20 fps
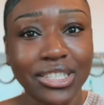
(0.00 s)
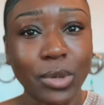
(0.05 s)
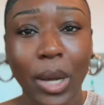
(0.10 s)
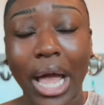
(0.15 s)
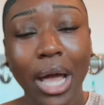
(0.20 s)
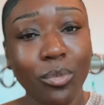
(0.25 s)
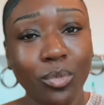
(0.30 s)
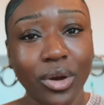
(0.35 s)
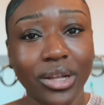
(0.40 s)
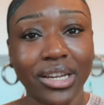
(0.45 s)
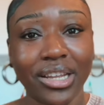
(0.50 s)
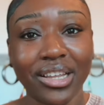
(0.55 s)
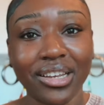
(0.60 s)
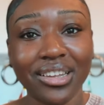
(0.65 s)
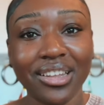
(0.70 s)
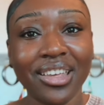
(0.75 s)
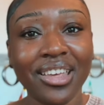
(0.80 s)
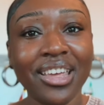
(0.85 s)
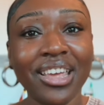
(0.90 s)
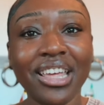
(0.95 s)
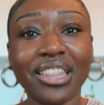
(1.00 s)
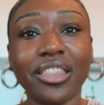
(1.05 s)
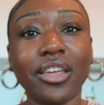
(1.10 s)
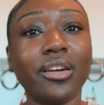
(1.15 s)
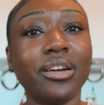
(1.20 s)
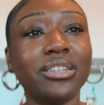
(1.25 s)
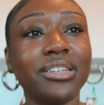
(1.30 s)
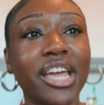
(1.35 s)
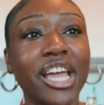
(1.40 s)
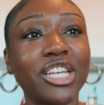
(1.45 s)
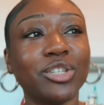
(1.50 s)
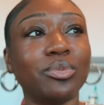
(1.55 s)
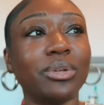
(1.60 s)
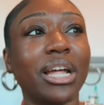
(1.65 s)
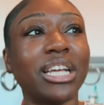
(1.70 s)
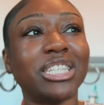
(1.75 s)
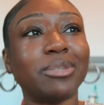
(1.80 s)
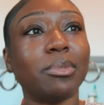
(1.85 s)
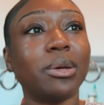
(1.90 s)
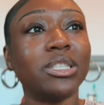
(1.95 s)
I wouldn't. There are days when I
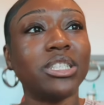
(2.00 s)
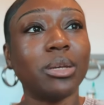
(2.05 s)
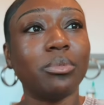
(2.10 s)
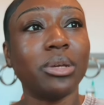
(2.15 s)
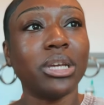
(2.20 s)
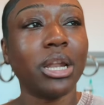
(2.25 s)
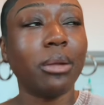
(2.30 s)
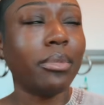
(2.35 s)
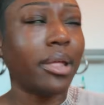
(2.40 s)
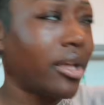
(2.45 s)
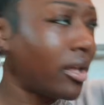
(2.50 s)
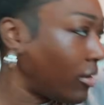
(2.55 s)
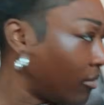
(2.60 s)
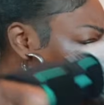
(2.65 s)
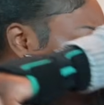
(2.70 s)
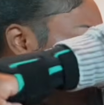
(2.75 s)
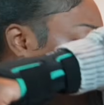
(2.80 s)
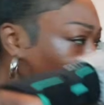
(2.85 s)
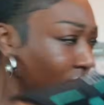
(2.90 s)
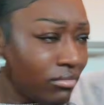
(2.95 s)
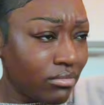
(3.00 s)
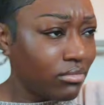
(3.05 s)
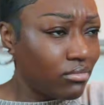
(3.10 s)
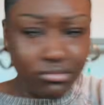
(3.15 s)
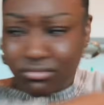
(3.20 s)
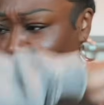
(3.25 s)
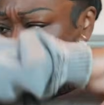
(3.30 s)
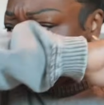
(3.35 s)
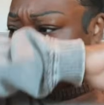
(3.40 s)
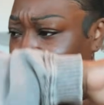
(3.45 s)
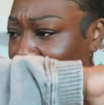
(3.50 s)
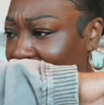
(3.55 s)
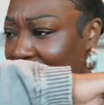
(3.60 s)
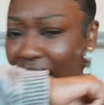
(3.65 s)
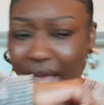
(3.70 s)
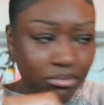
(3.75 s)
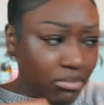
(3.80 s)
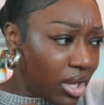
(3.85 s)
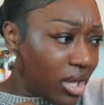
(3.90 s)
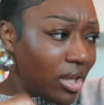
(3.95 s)
smell something, I'm like, is
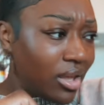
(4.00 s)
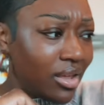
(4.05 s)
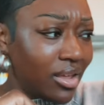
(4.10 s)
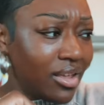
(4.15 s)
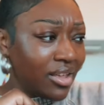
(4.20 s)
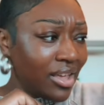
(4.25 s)
that me?